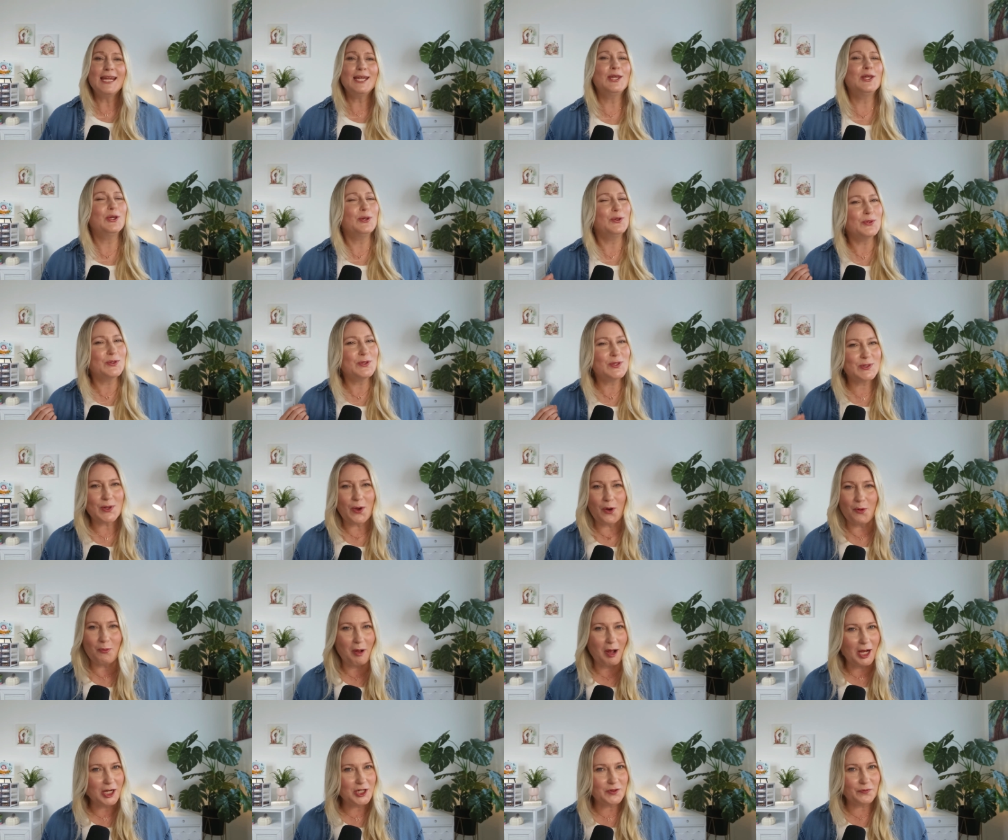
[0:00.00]
you so
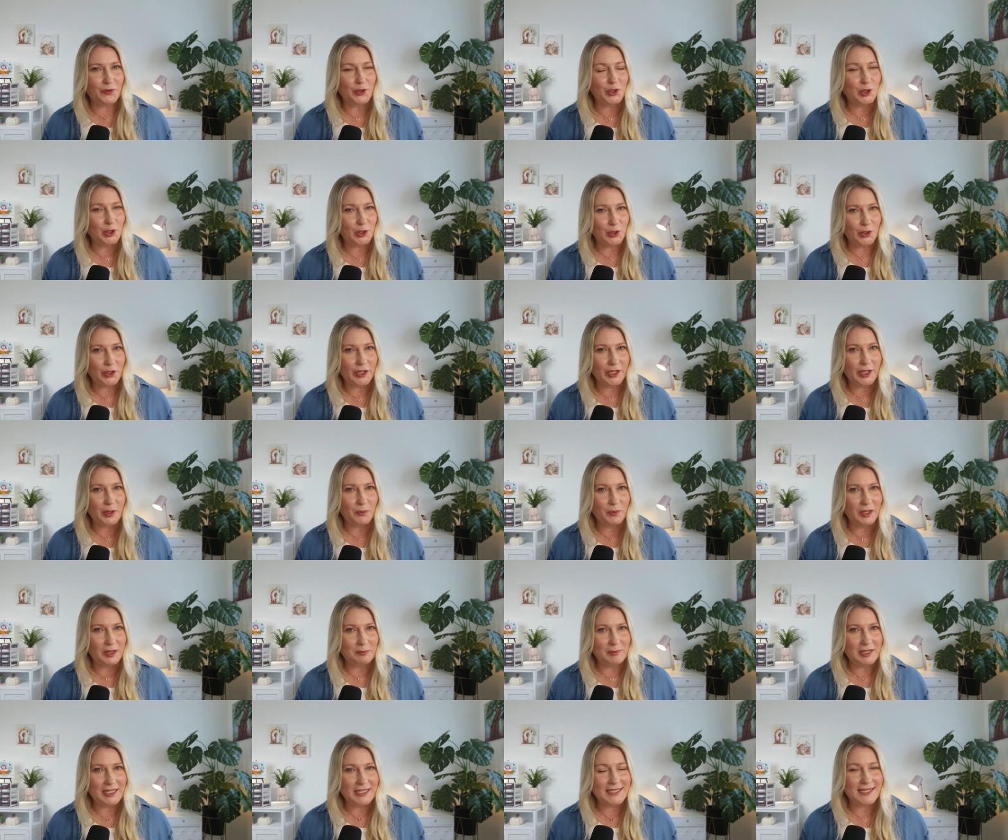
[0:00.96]
much for learning with
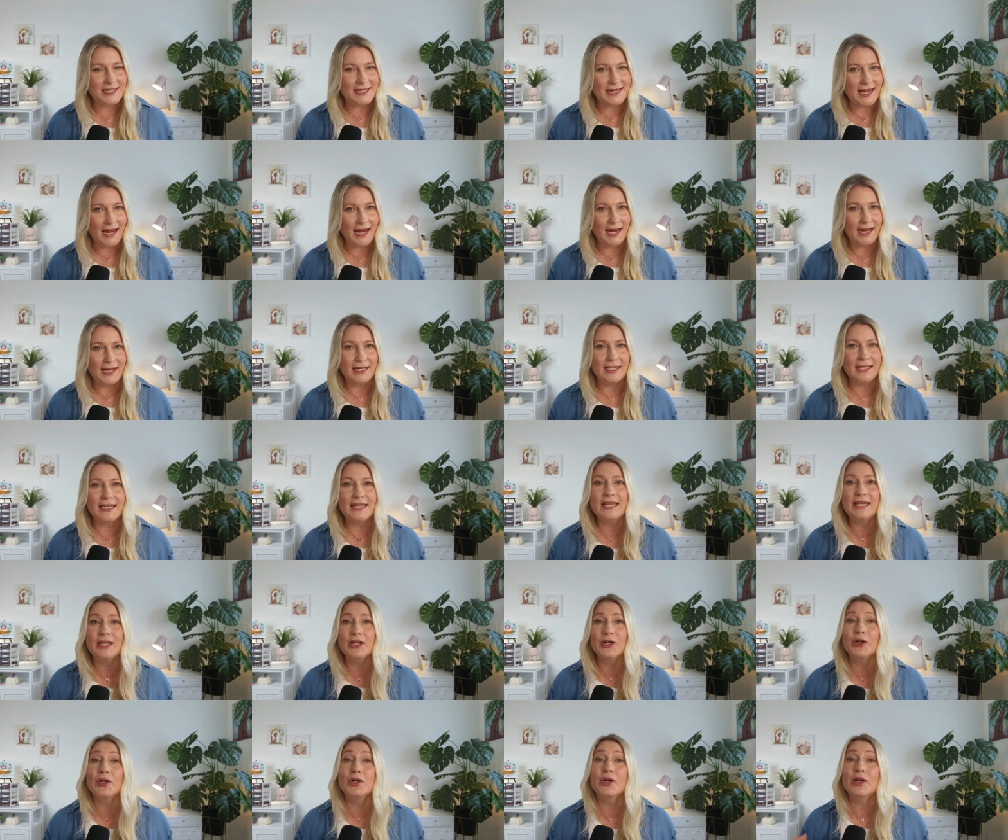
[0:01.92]
me today
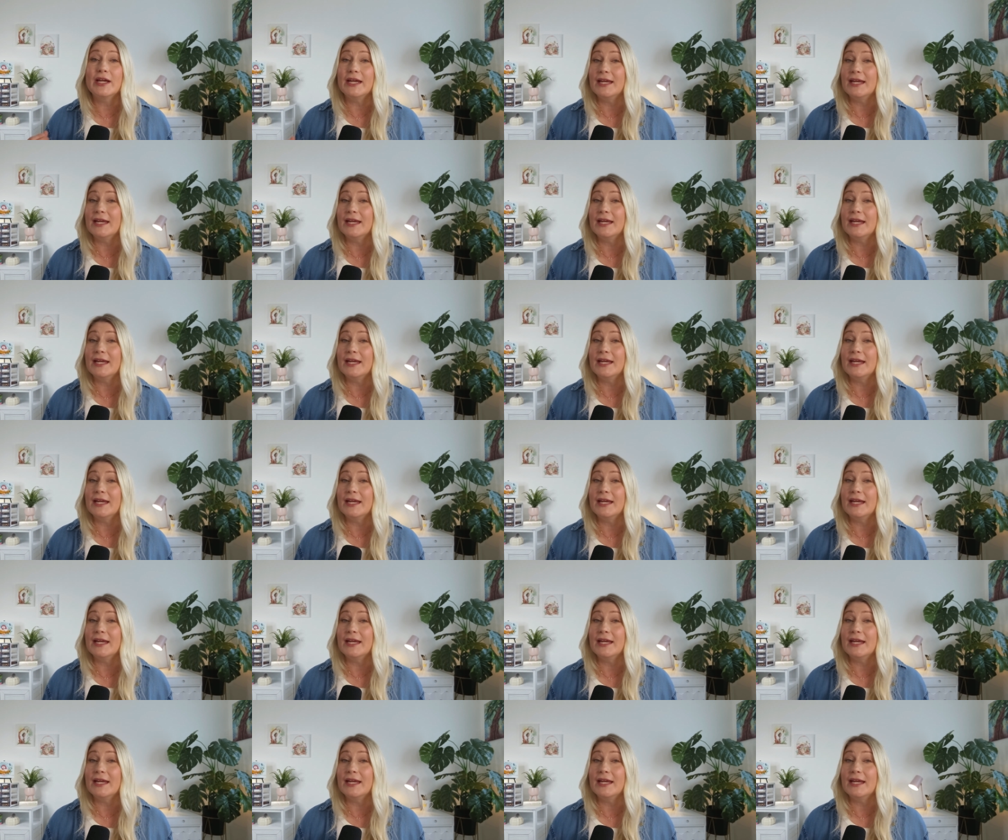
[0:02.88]
here